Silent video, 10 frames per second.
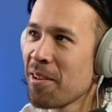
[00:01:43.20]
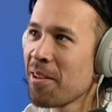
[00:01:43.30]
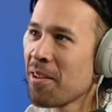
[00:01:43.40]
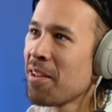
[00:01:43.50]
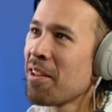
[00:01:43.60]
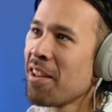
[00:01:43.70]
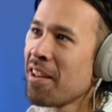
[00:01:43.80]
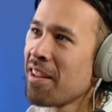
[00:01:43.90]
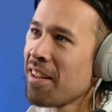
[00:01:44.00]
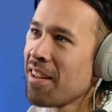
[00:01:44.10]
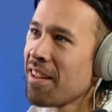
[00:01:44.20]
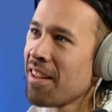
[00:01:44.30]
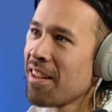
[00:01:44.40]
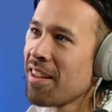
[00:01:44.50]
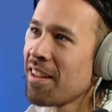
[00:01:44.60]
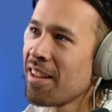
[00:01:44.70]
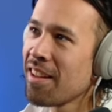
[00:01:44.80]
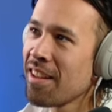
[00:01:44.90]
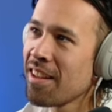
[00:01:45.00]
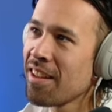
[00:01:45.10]

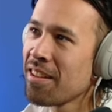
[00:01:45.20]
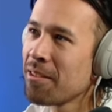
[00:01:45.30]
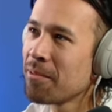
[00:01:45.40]
(not speaking)